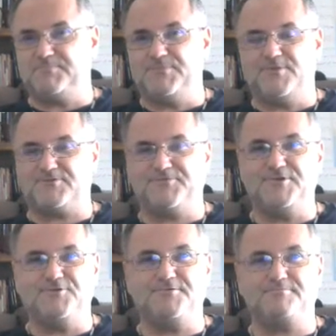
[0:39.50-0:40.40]
Not for
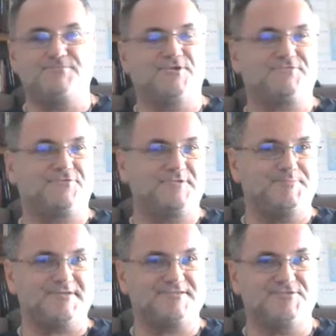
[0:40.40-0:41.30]
you, not for the
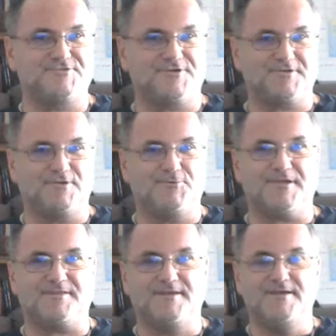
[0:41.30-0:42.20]
person you're talking
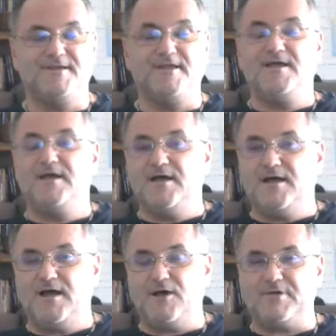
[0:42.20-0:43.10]
with.
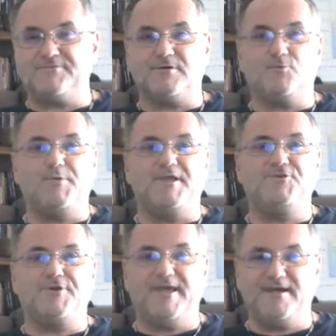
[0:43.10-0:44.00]
However, when
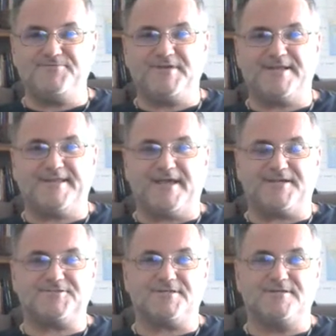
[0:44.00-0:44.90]
you have
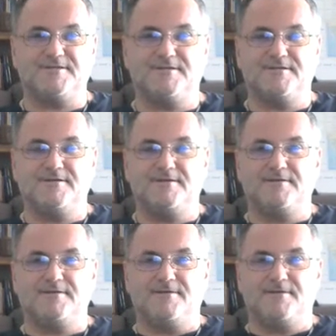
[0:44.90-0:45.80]
connection,
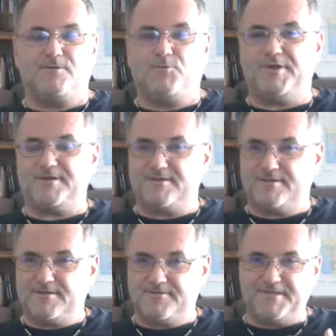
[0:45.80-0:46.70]
when
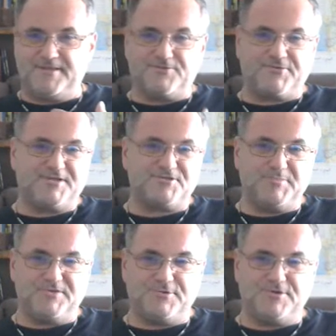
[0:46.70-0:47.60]
the interaction
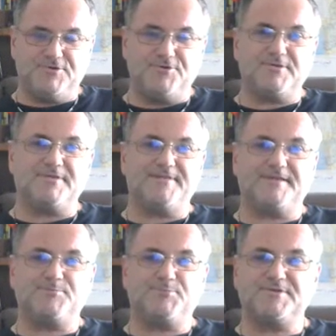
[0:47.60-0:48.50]
between you and
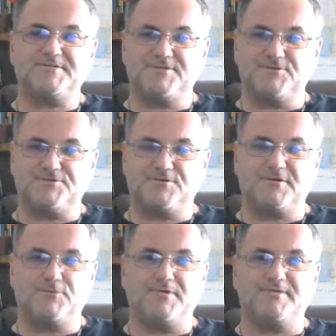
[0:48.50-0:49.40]
that person you're
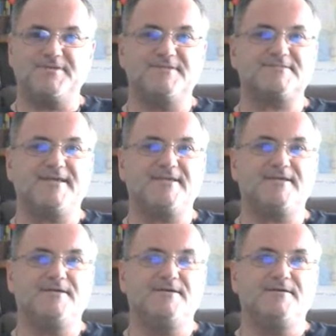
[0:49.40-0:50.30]
talking with, it is like
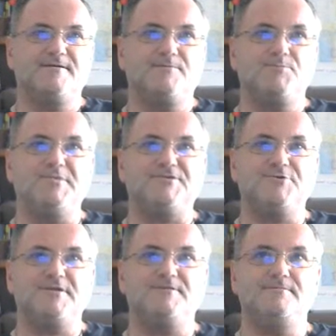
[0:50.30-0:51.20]

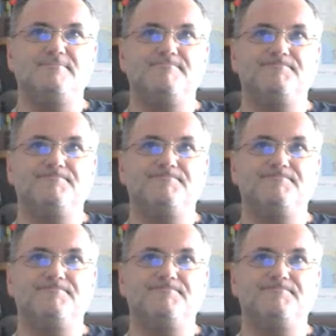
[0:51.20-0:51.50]
between